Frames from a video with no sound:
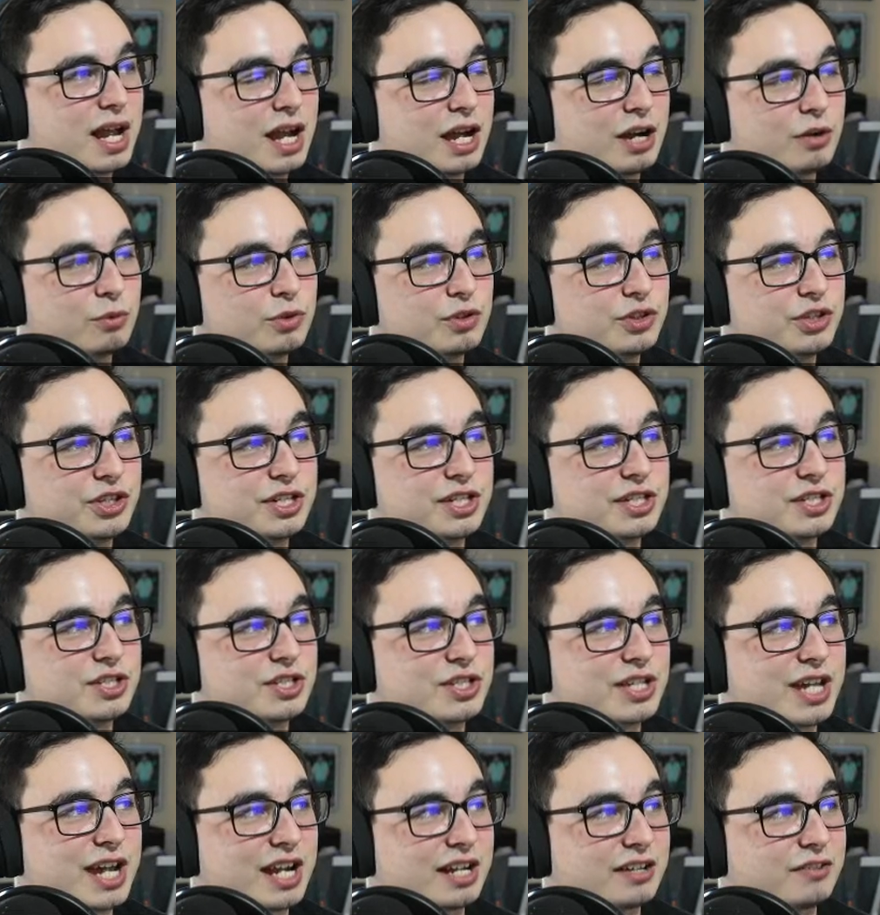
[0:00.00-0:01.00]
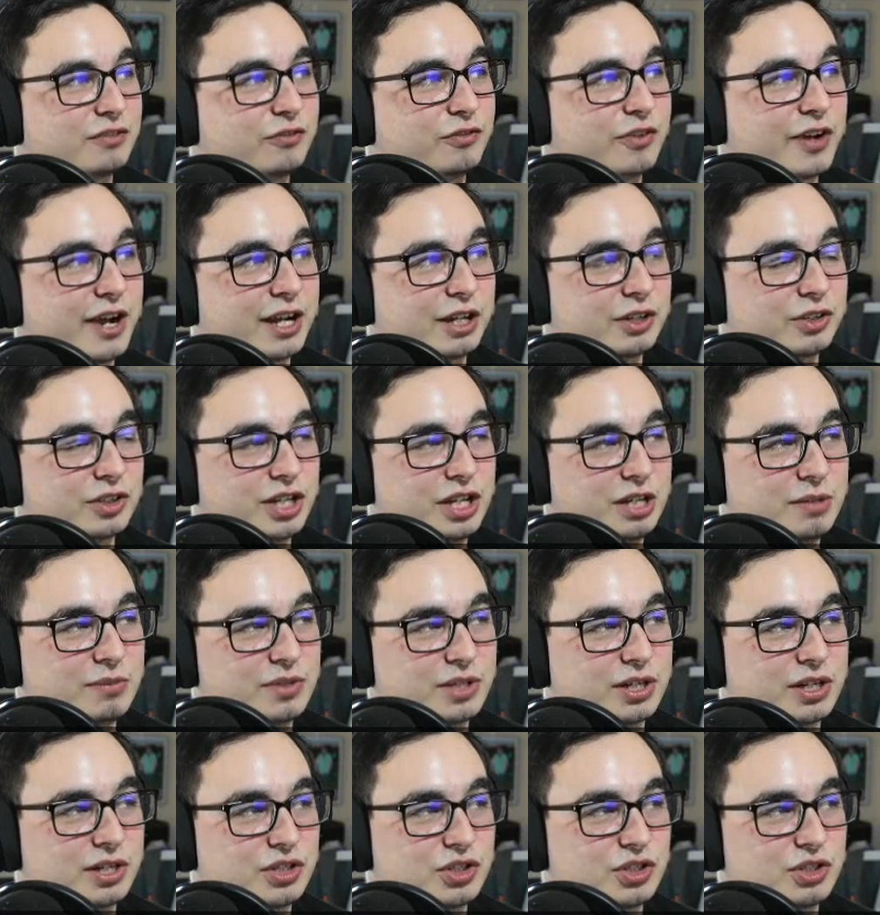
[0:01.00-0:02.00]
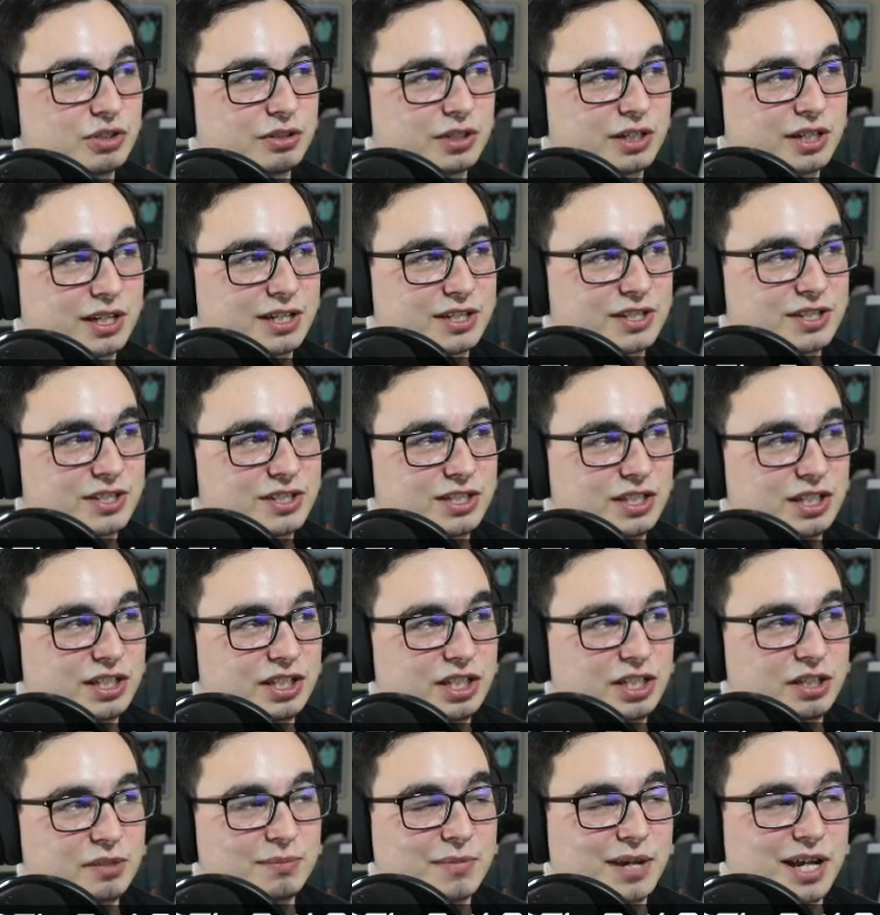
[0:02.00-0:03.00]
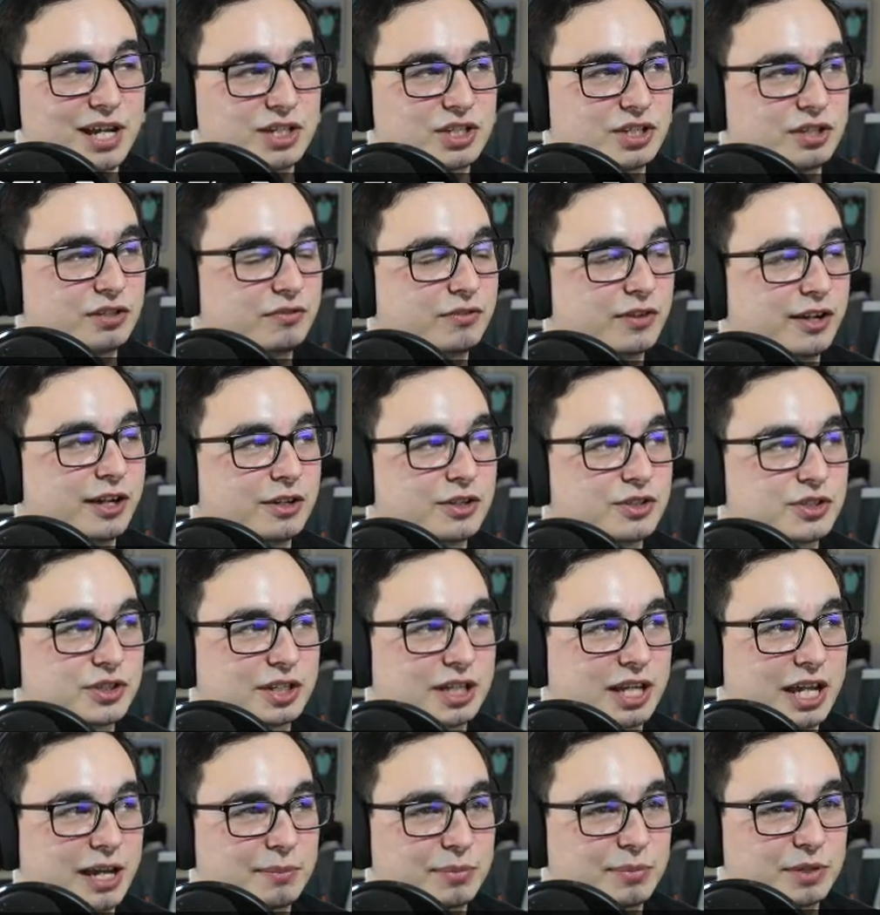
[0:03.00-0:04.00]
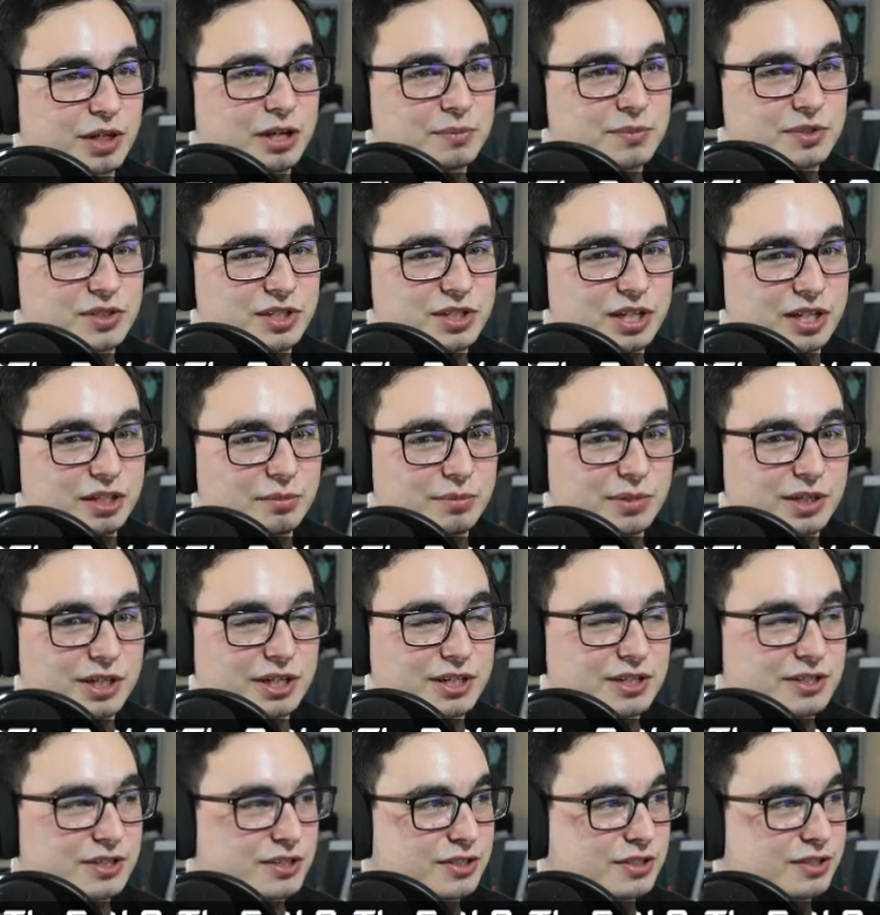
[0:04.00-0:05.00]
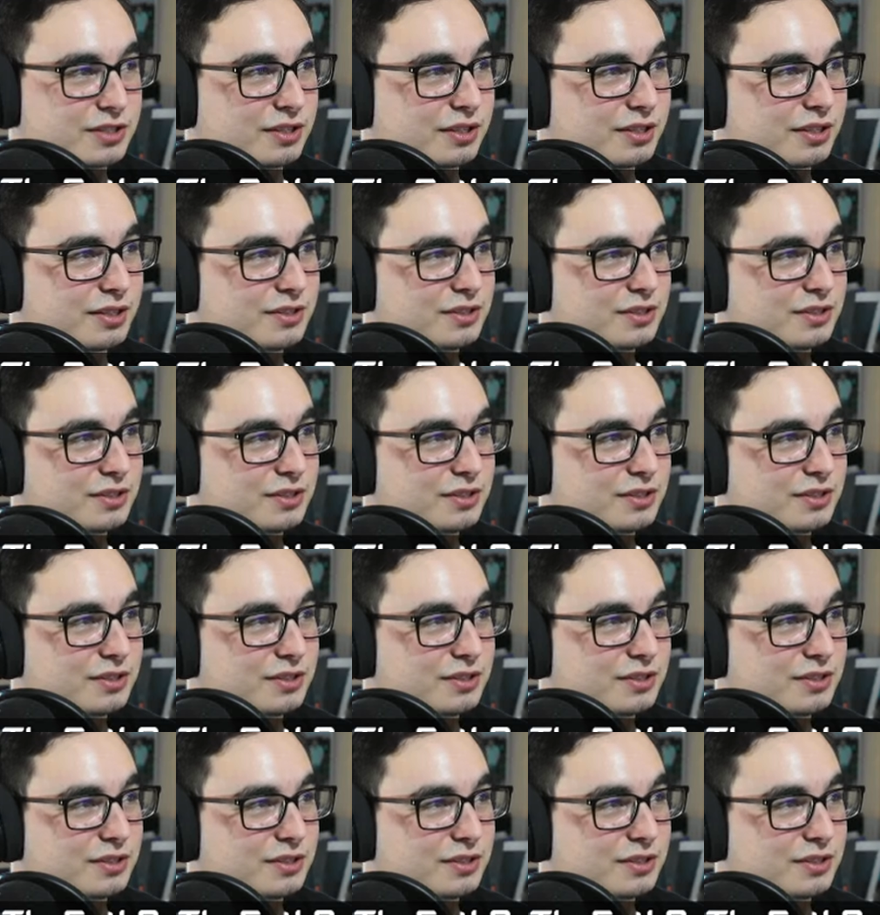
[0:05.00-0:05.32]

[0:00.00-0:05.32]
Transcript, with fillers: with the exact file names on Juracek's CD matching files in Capcom's database.